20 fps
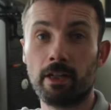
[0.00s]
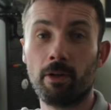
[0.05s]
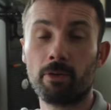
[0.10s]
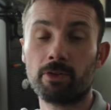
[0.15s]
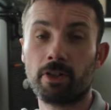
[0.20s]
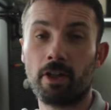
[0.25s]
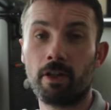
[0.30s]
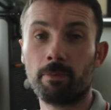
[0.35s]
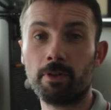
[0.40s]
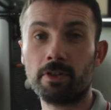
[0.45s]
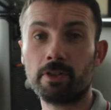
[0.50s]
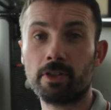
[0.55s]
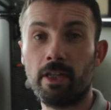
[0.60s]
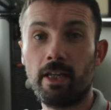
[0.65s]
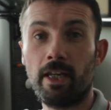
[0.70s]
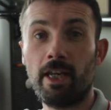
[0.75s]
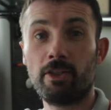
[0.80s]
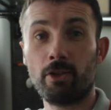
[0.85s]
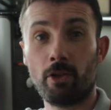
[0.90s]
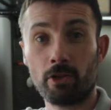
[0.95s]
and Alzheimer's,
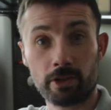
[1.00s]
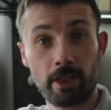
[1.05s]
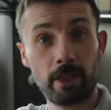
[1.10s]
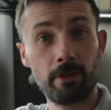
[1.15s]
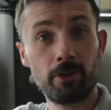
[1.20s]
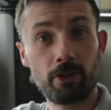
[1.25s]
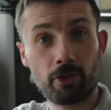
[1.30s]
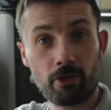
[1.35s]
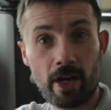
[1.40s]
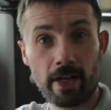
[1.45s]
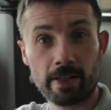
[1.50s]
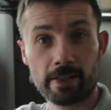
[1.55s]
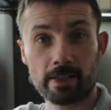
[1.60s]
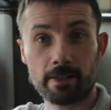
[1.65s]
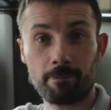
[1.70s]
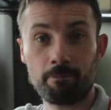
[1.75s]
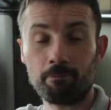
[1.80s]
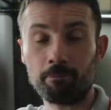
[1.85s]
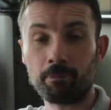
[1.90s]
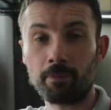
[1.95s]
is oxidative
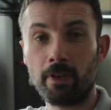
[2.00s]
stress.